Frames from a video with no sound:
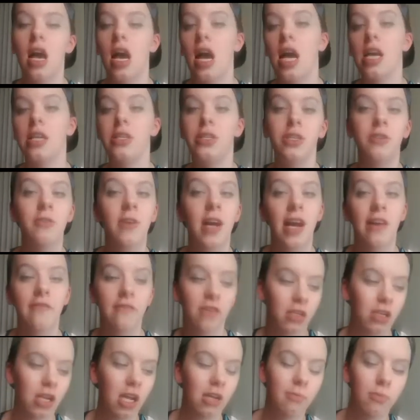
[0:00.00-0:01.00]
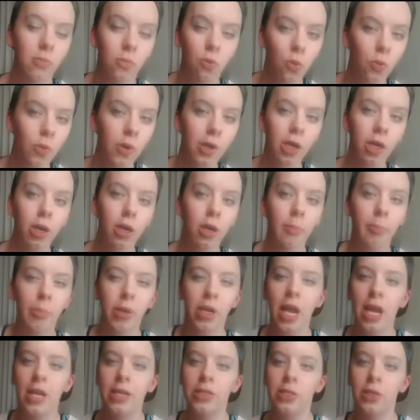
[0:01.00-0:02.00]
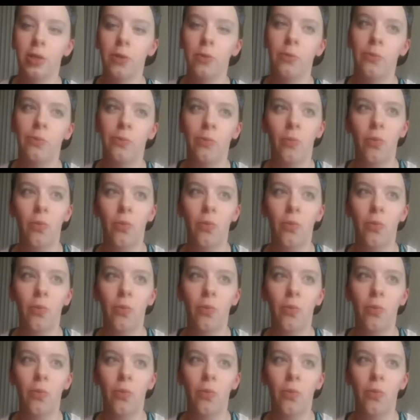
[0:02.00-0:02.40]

I do have a lot more, but I don't